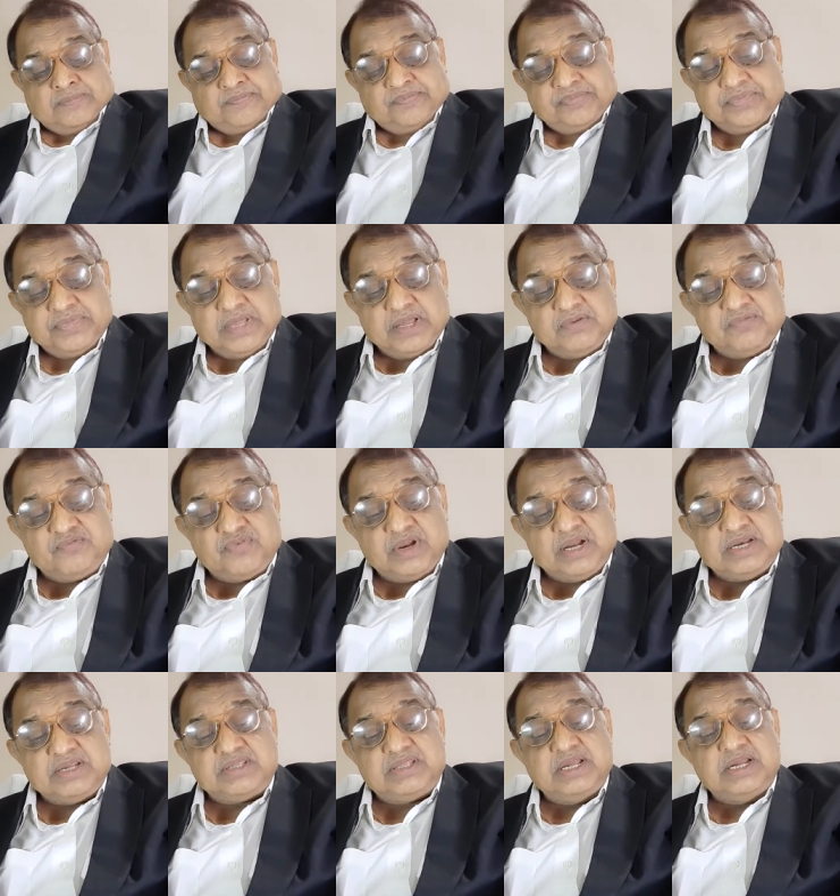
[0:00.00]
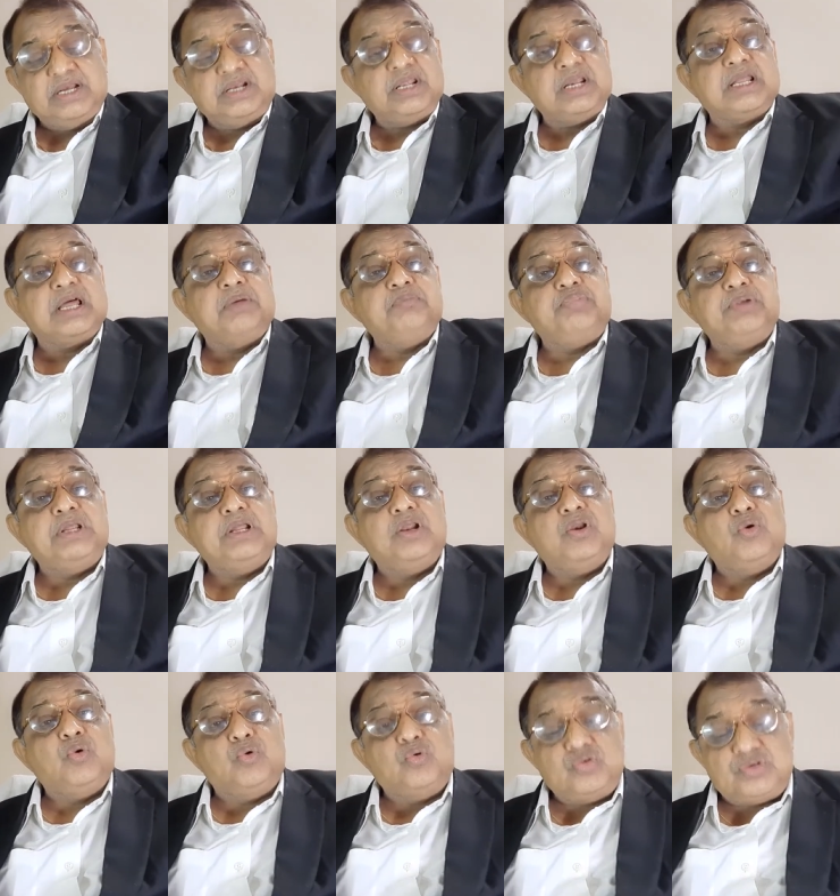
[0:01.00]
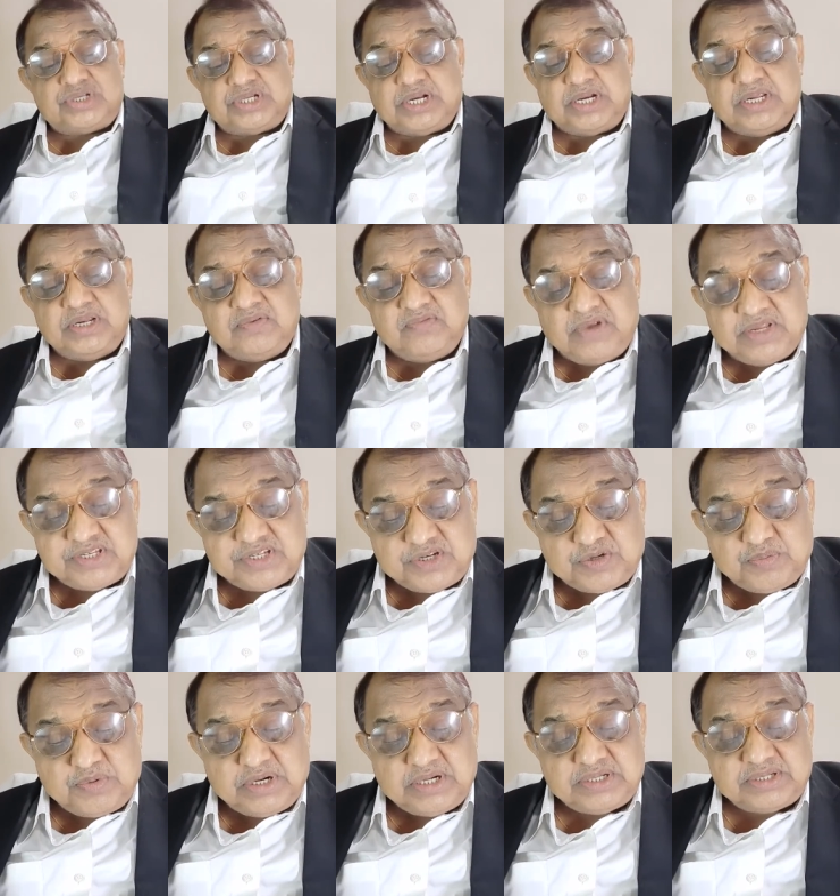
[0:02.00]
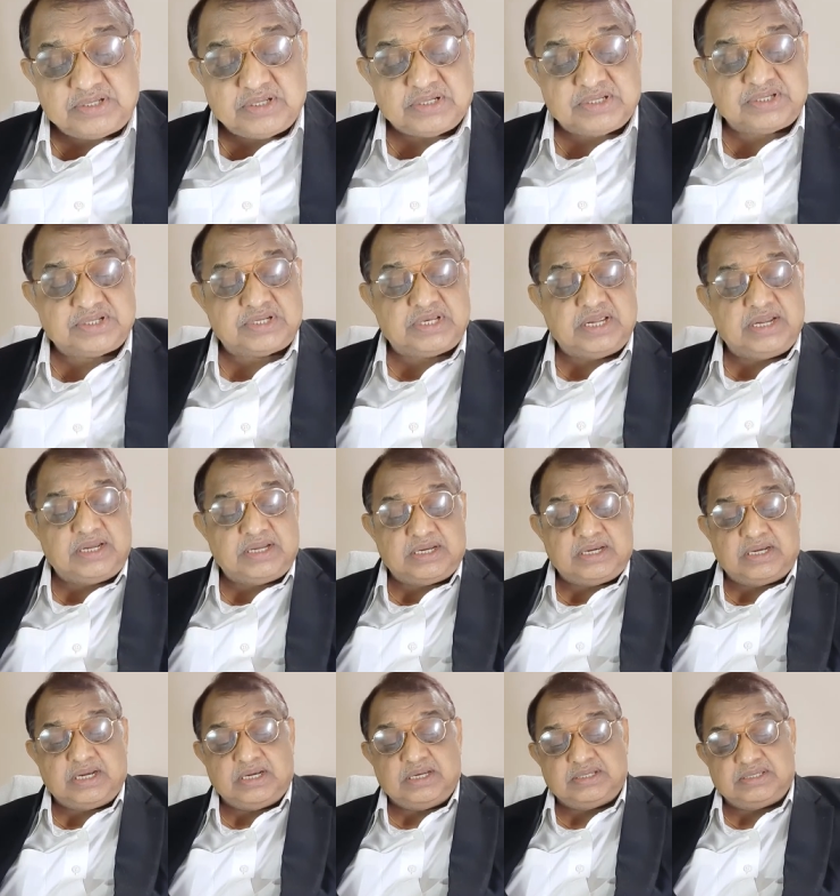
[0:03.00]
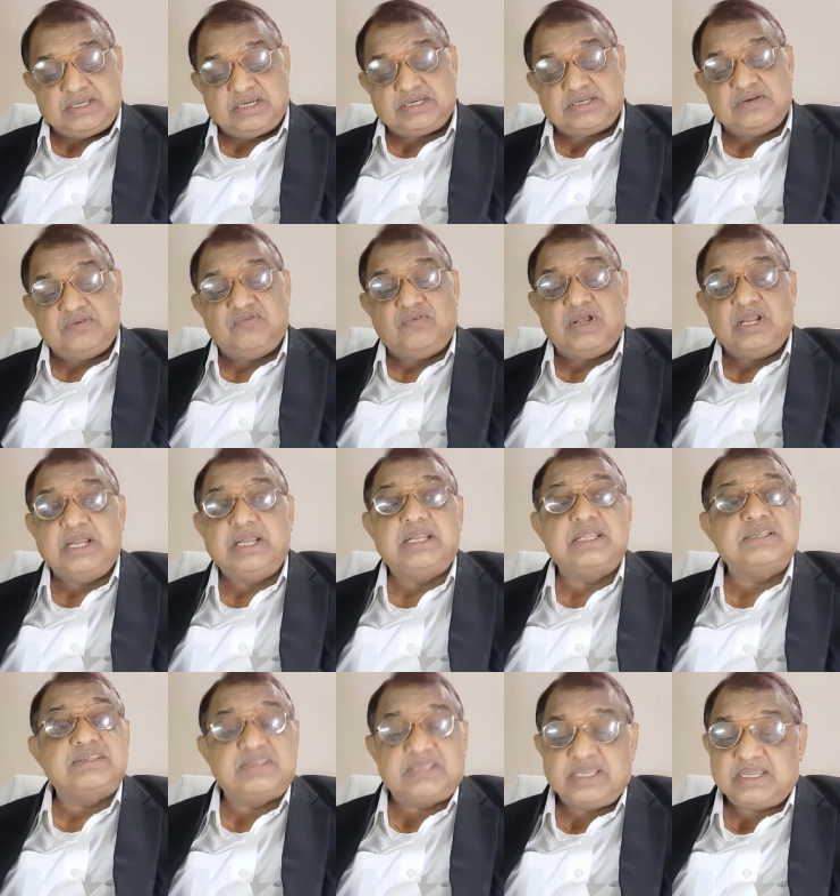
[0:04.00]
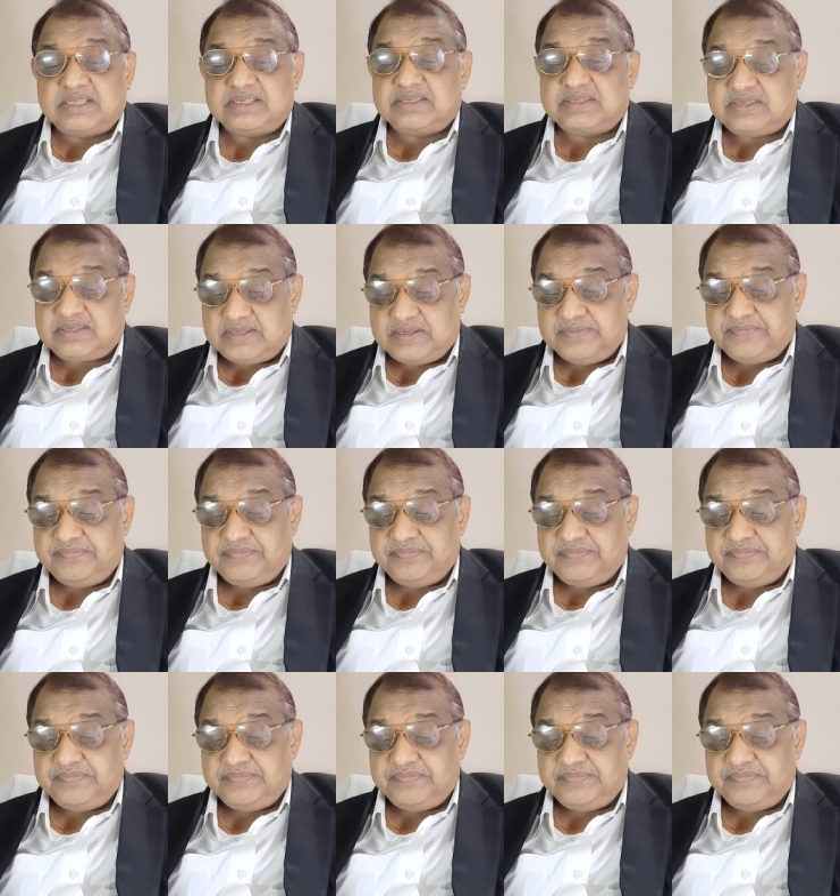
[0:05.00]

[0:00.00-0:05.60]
Then friends, the intercompany loans and investments are stated under section 186.